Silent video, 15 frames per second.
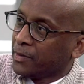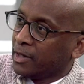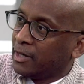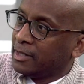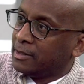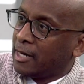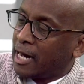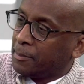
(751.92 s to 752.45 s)

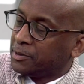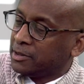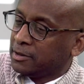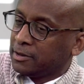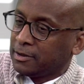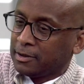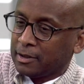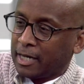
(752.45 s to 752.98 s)

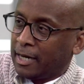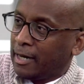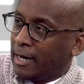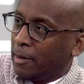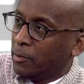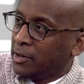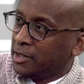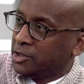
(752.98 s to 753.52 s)
adoptions. Uh,
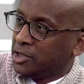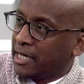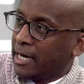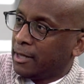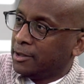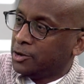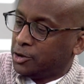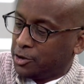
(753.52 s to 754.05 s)
I'm going to
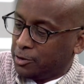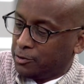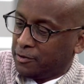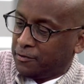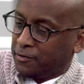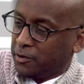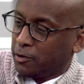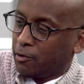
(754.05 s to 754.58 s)
challenge you to
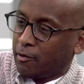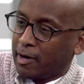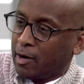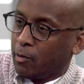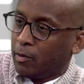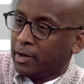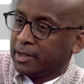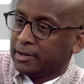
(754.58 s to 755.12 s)
figure out
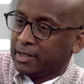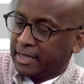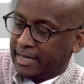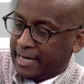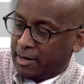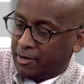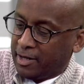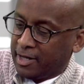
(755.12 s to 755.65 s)
what the
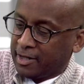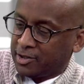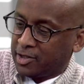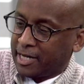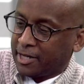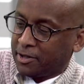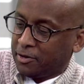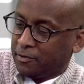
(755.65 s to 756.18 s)
county
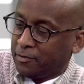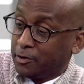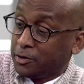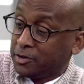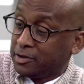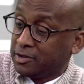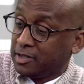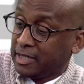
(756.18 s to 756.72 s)
executive
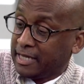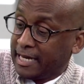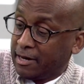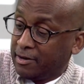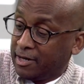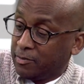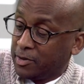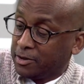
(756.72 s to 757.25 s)
versus the
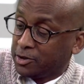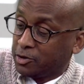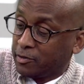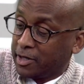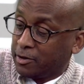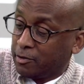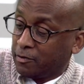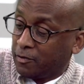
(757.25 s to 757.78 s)
county
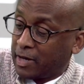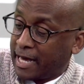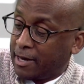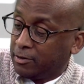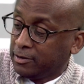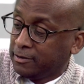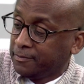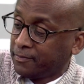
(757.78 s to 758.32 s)
administrator of
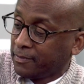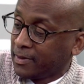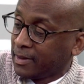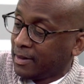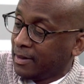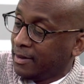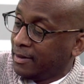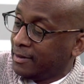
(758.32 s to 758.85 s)
Loudoun
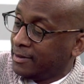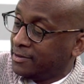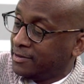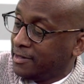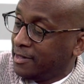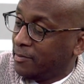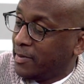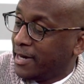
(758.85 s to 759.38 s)
the
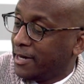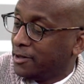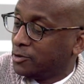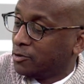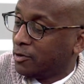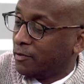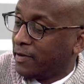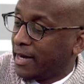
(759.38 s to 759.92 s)
city
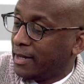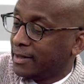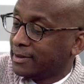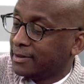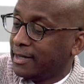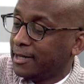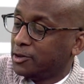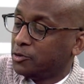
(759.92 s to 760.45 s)
manager oh. of
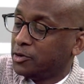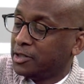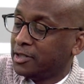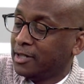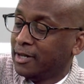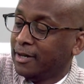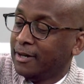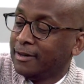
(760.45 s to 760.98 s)
Alexandria,
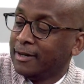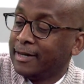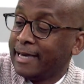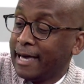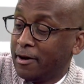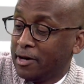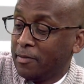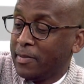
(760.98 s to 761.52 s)
the
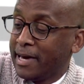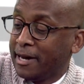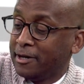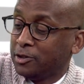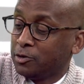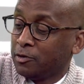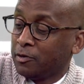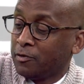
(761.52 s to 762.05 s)
county
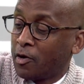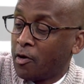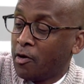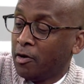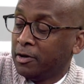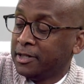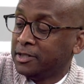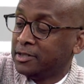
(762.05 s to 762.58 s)
manager of
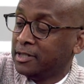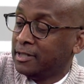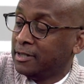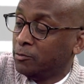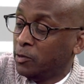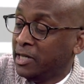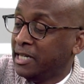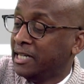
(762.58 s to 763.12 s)
Arlington,
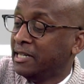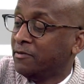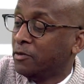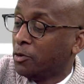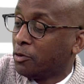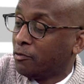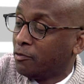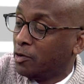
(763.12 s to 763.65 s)
and we can even
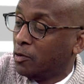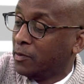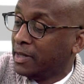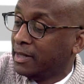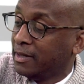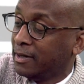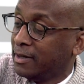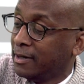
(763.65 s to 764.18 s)
throw
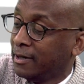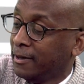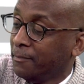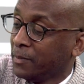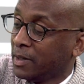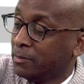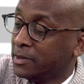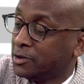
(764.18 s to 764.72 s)
in uh,
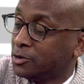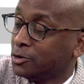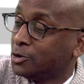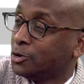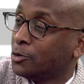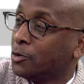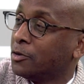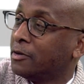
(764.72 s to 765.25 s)
Mr.
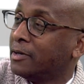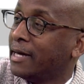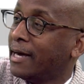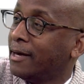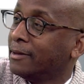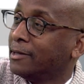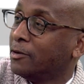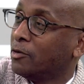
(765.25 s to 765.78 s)
Shorter
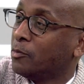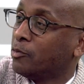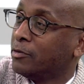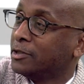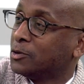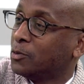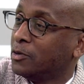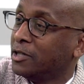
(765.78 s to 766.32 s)
down there in
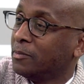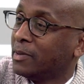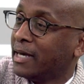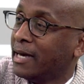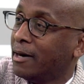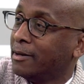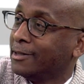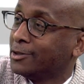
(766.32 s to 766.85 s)
Prince William
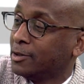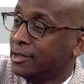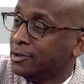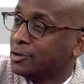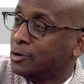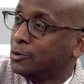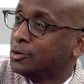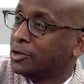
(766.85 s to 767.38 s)
County. So let's
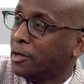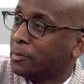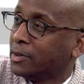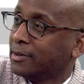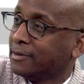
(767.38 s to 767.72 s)
do something.